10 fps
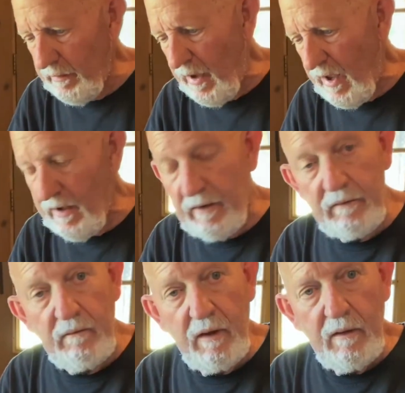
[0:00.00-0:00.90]
head
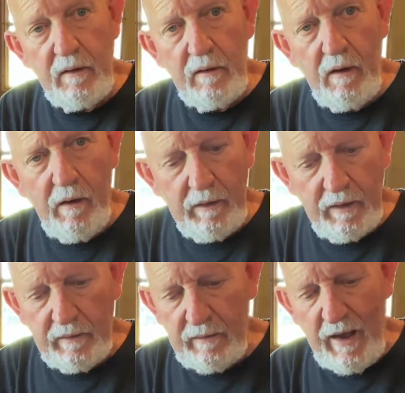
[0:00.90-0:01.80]
on
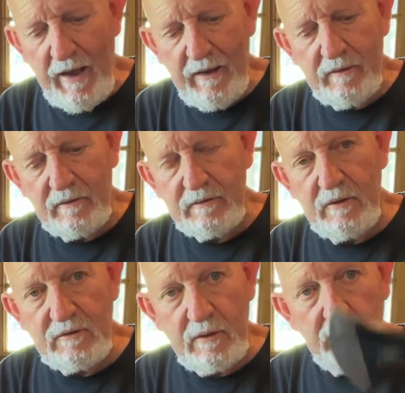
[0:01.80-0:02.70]
it, and the handle's
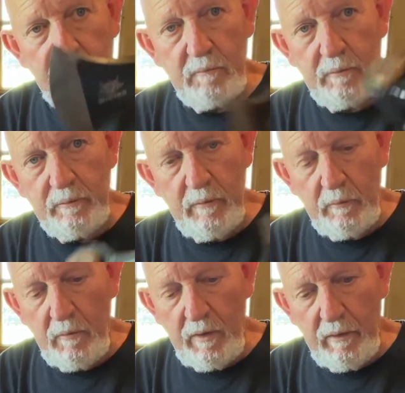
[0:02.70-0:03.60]
just a
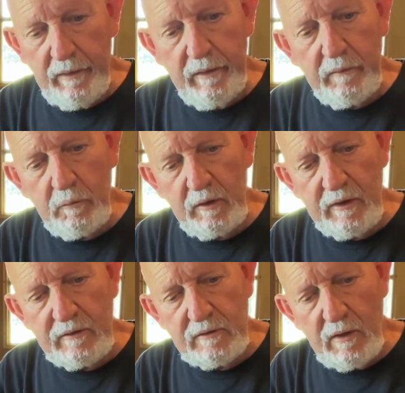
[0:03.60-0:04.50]

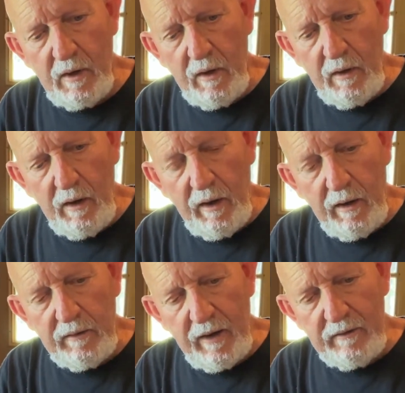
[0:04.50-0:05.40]
police.
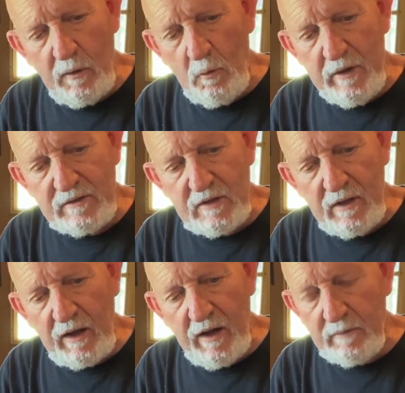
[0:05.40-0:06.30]
In the
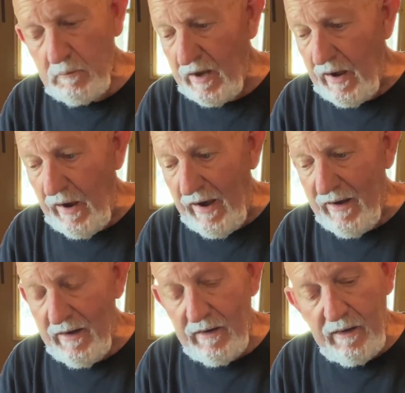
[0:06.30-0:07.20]
Winston Company,
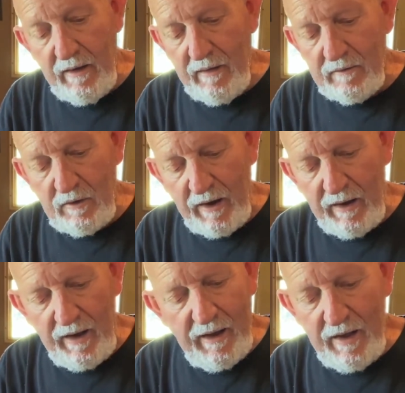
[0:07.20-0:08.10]
I
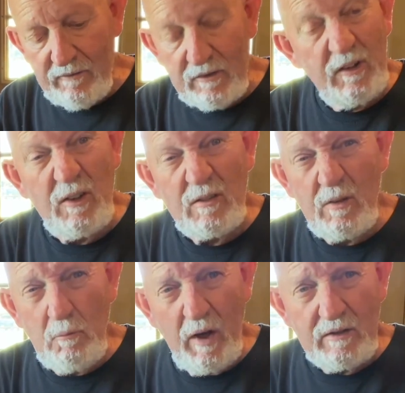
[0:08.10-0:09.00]
haven't looked
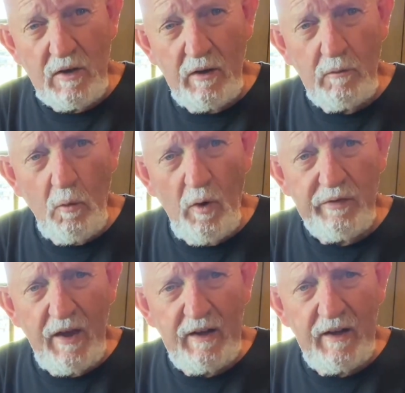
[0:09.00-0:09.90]
too much on
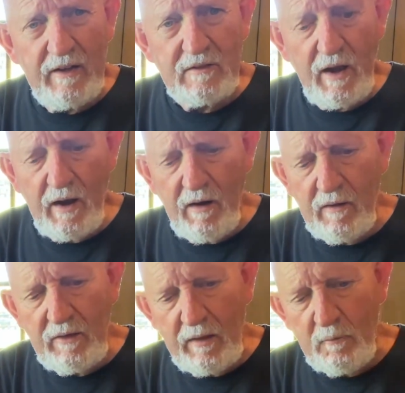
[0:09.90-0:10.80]
what that is. I
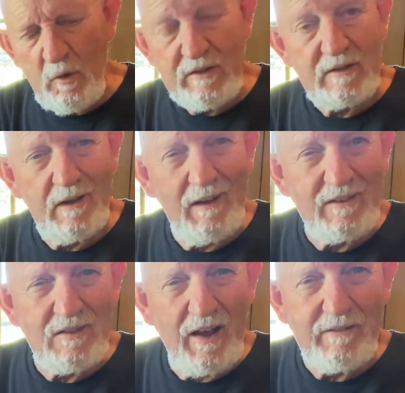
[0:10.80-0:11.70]
heard that Winston,
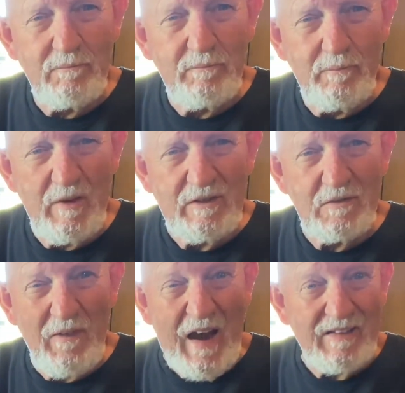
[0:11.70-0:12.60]
it's like means
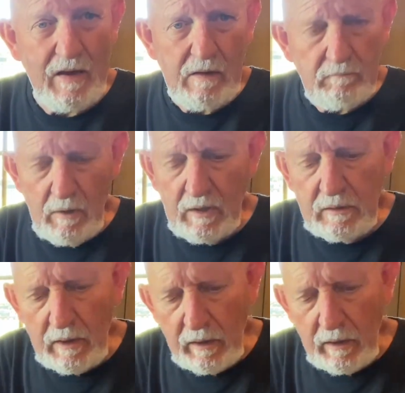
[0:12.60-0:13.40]
Viking in